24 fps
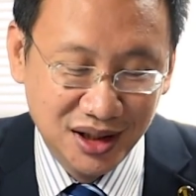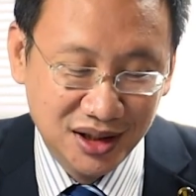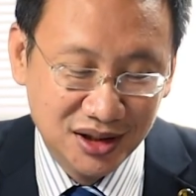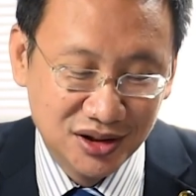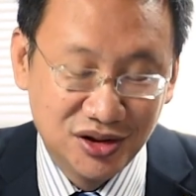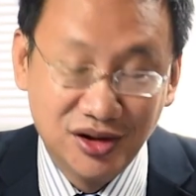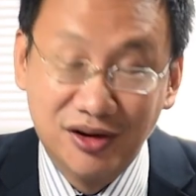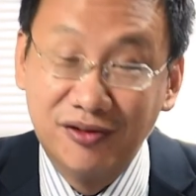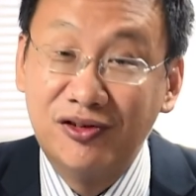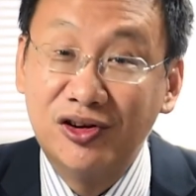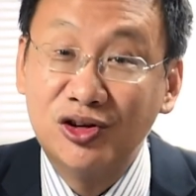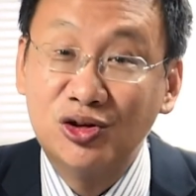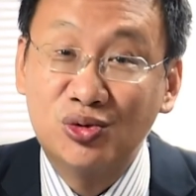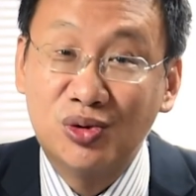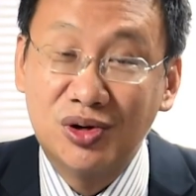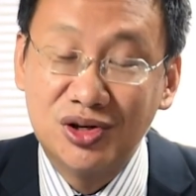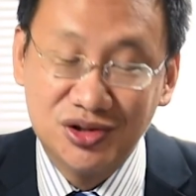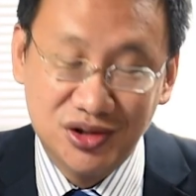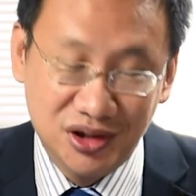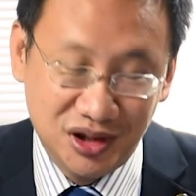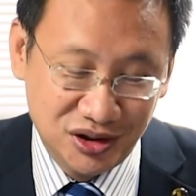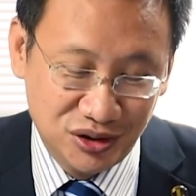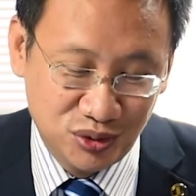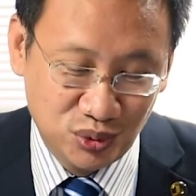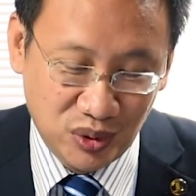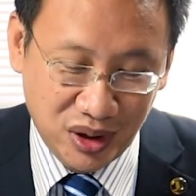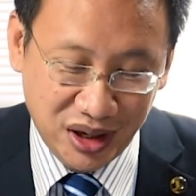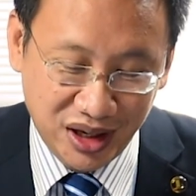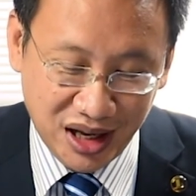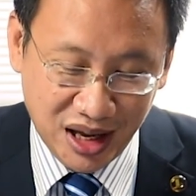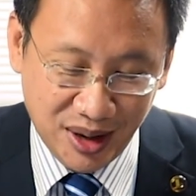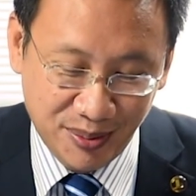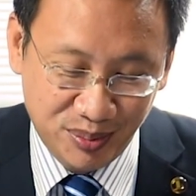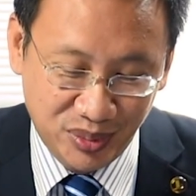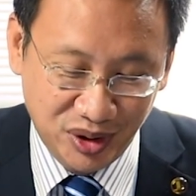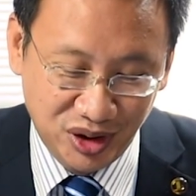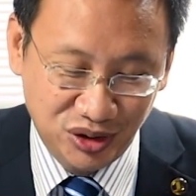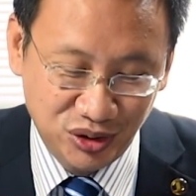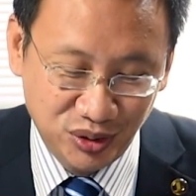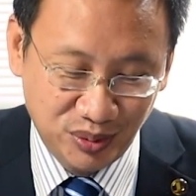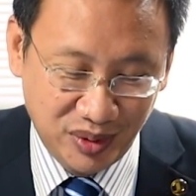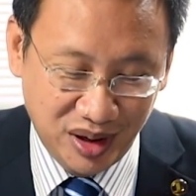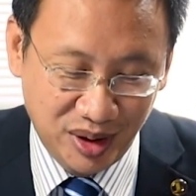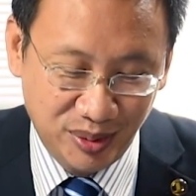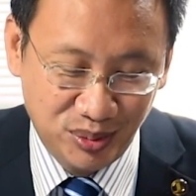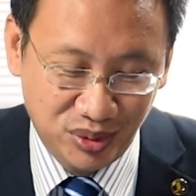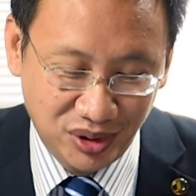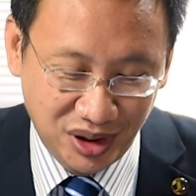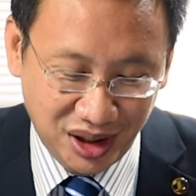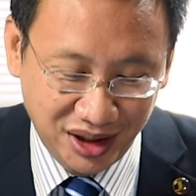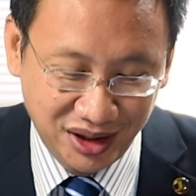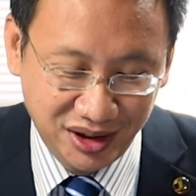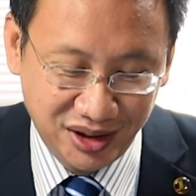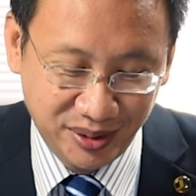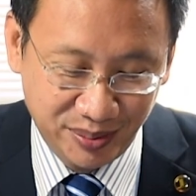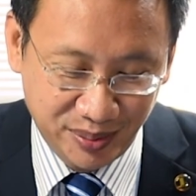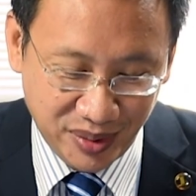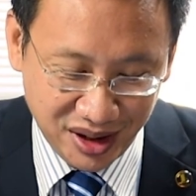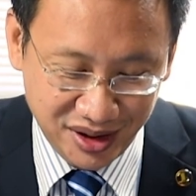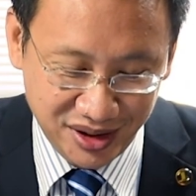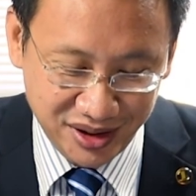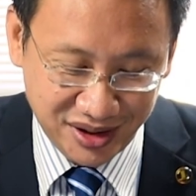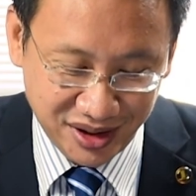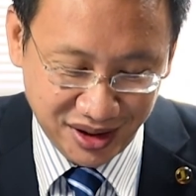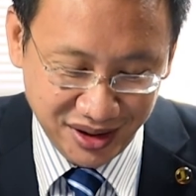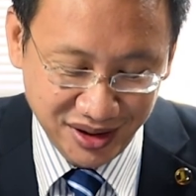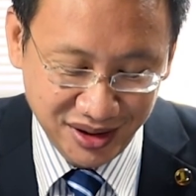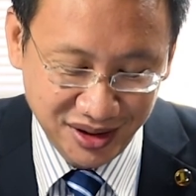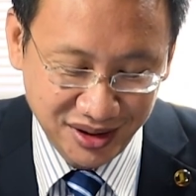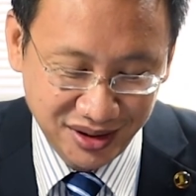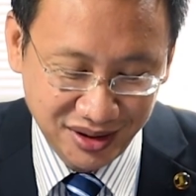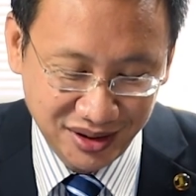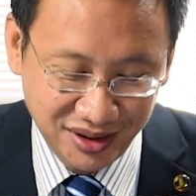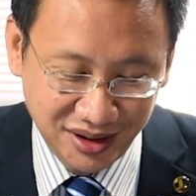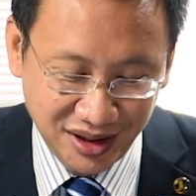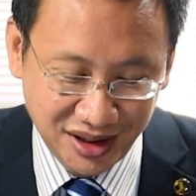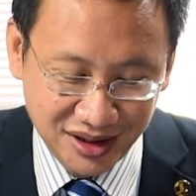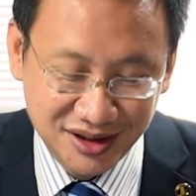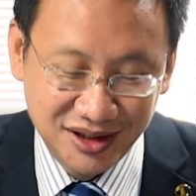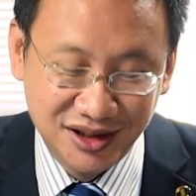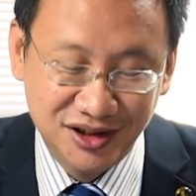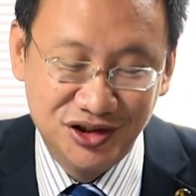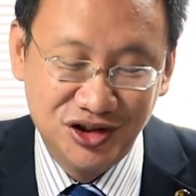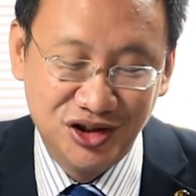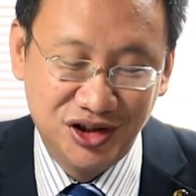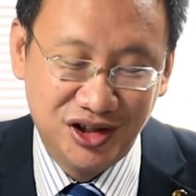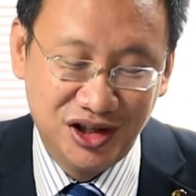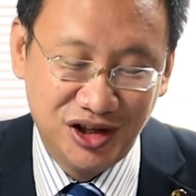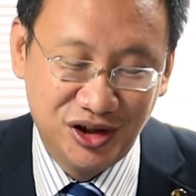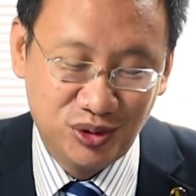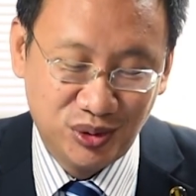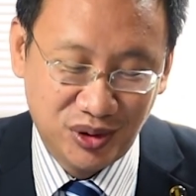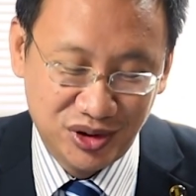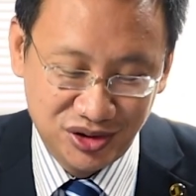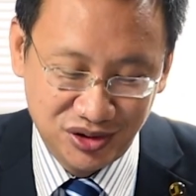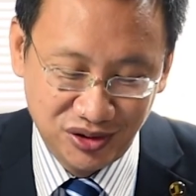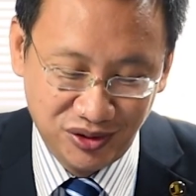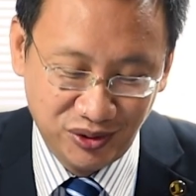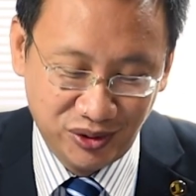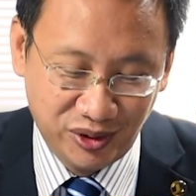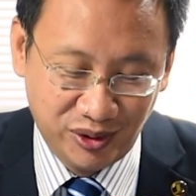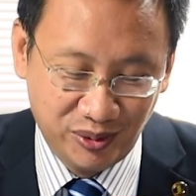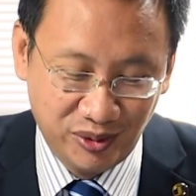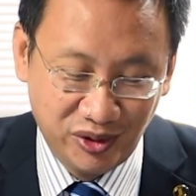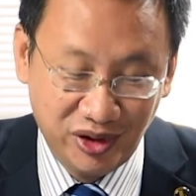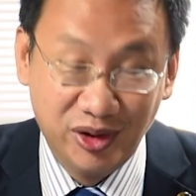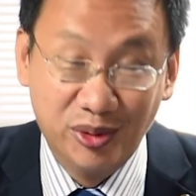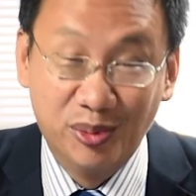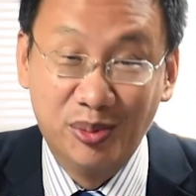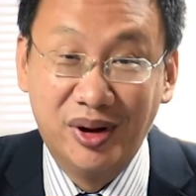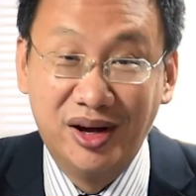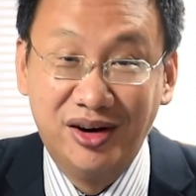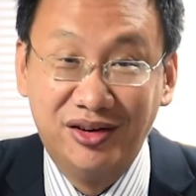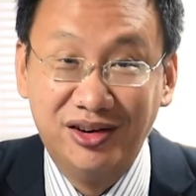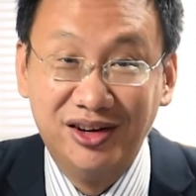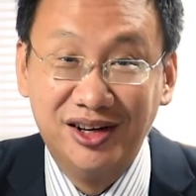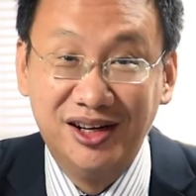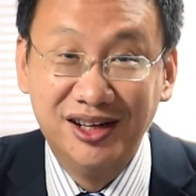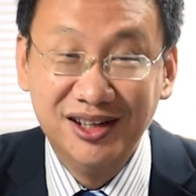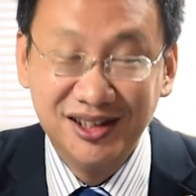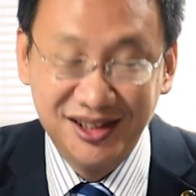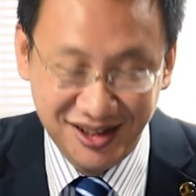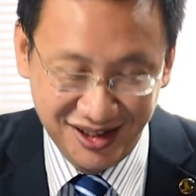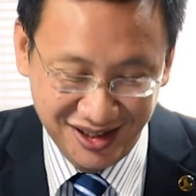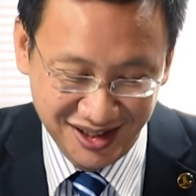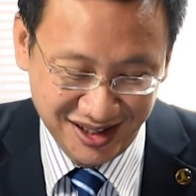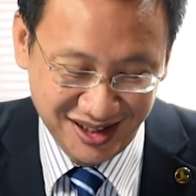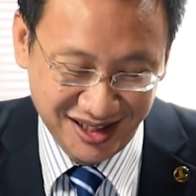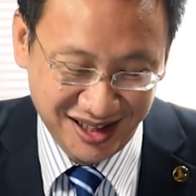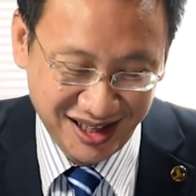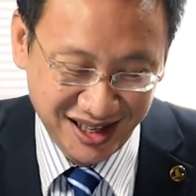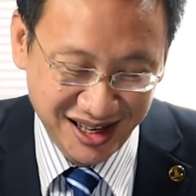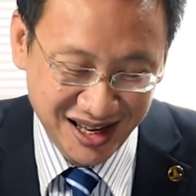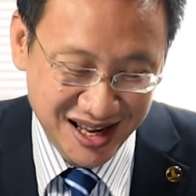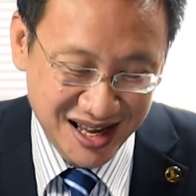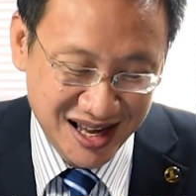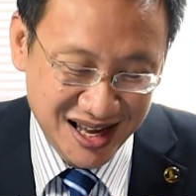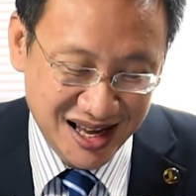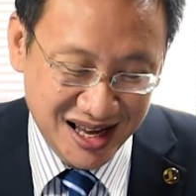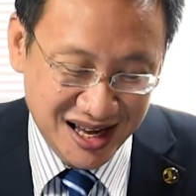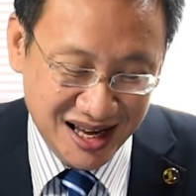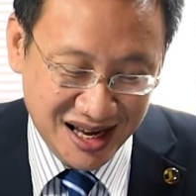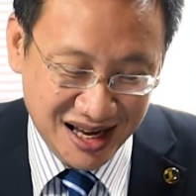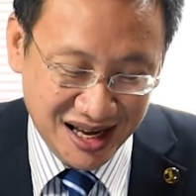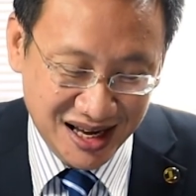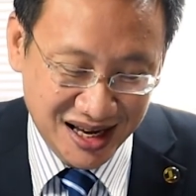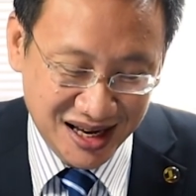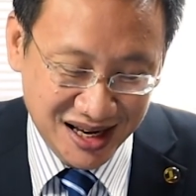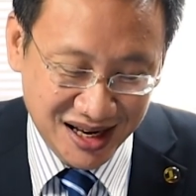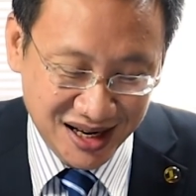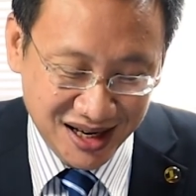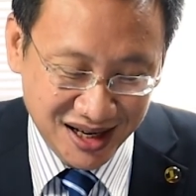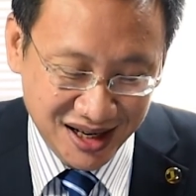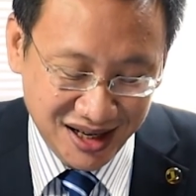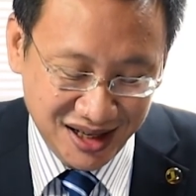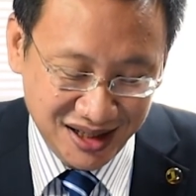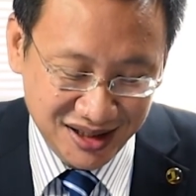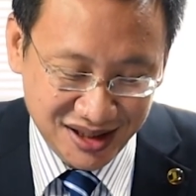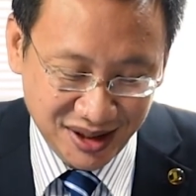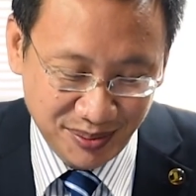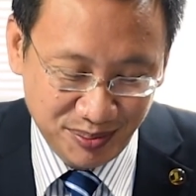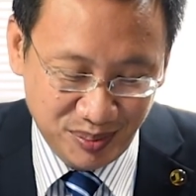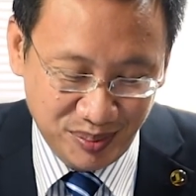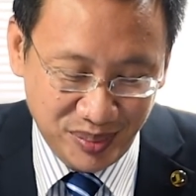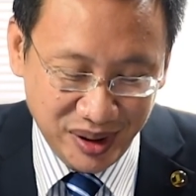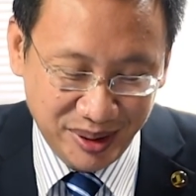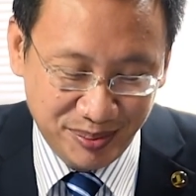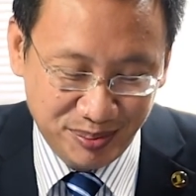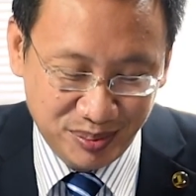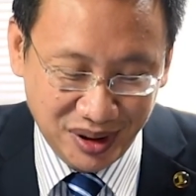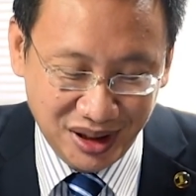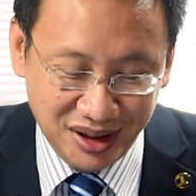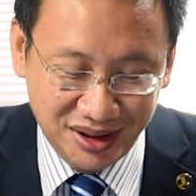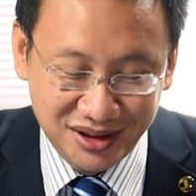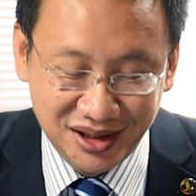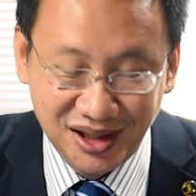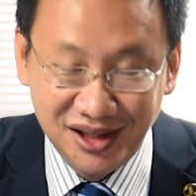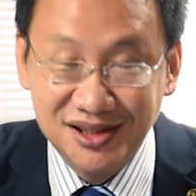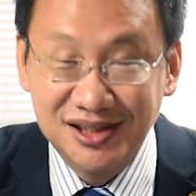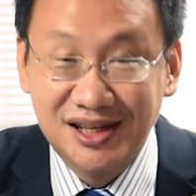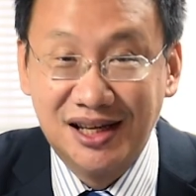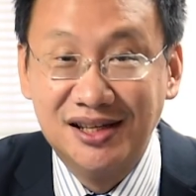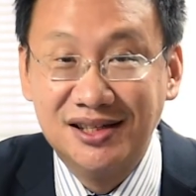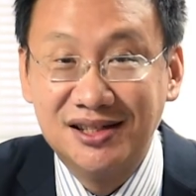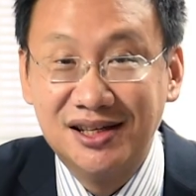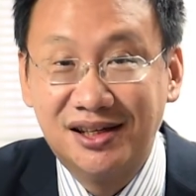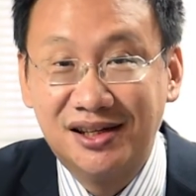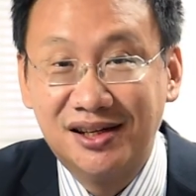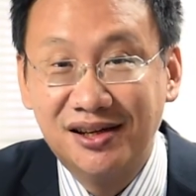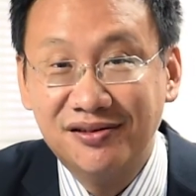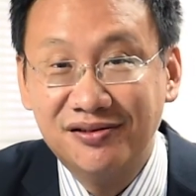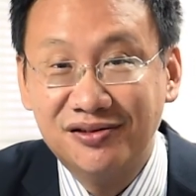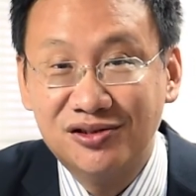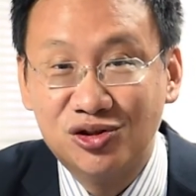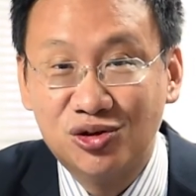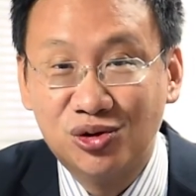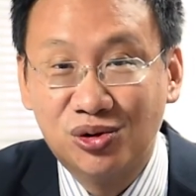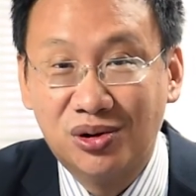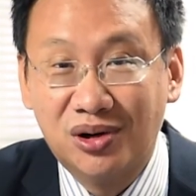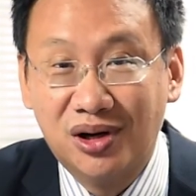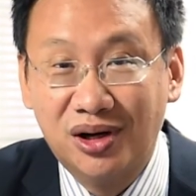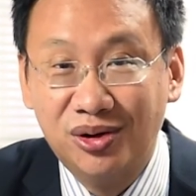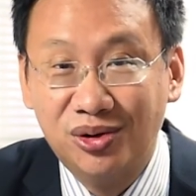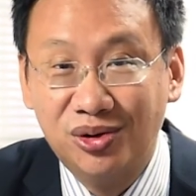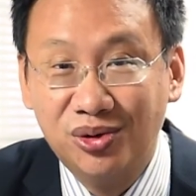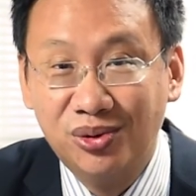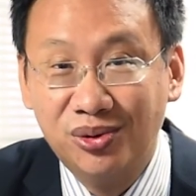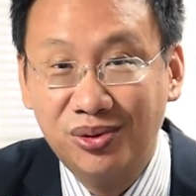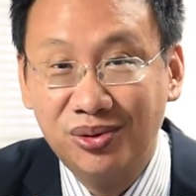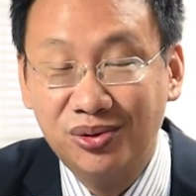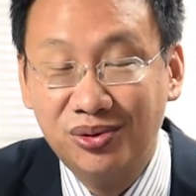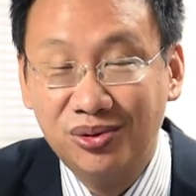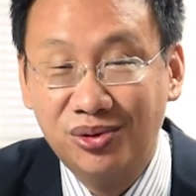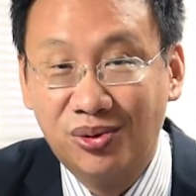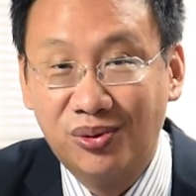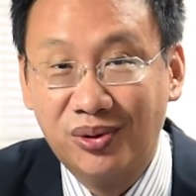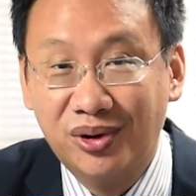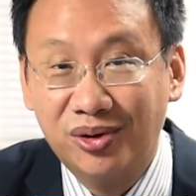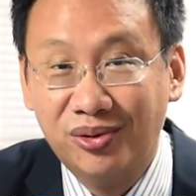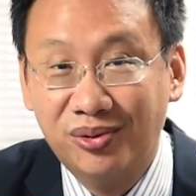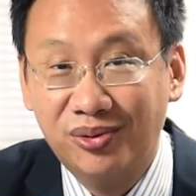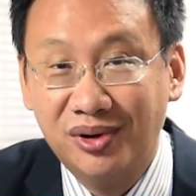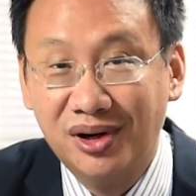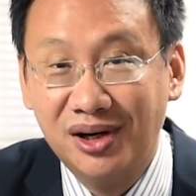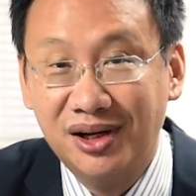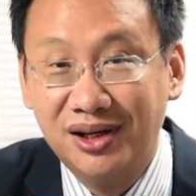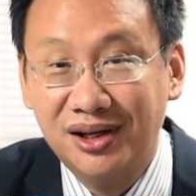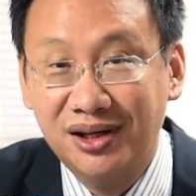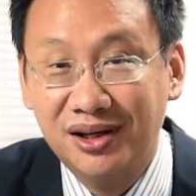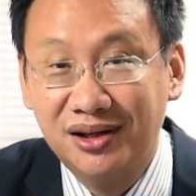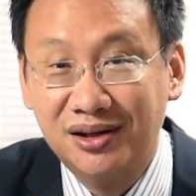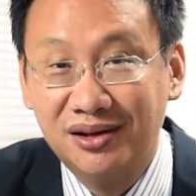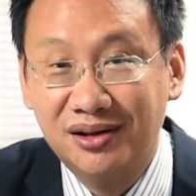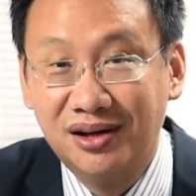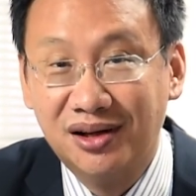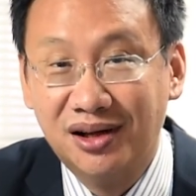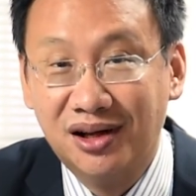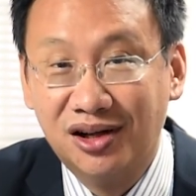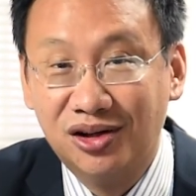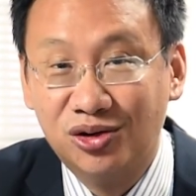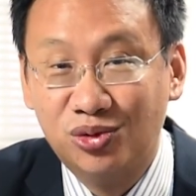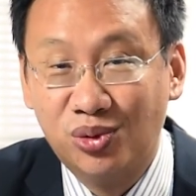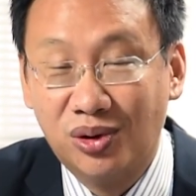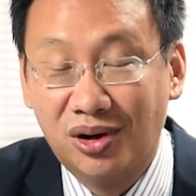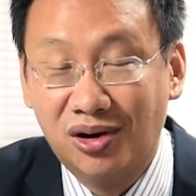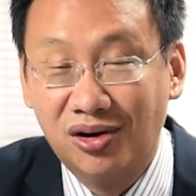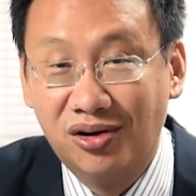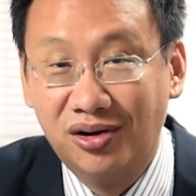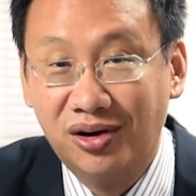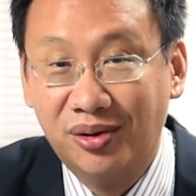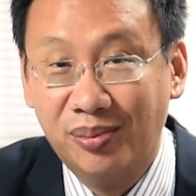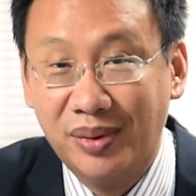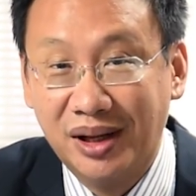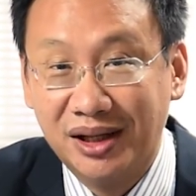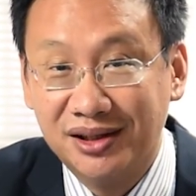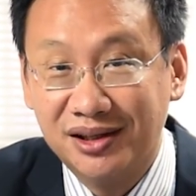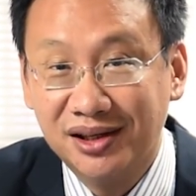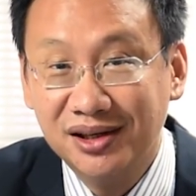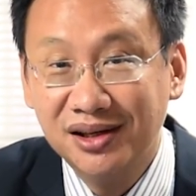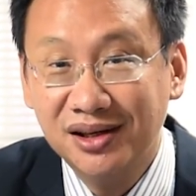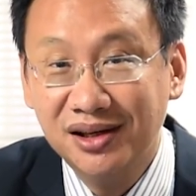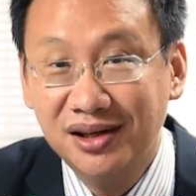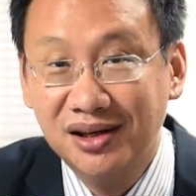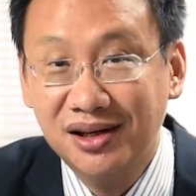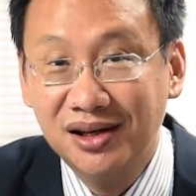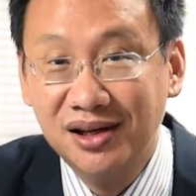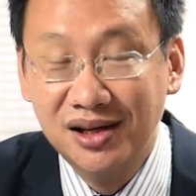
So the first question is, what happened to my bulan kebajikan? That's a cheeky question from one of my readers. uh, it's a bit politically sensitive, so I don't, don't want to really uh, dwell on the matter.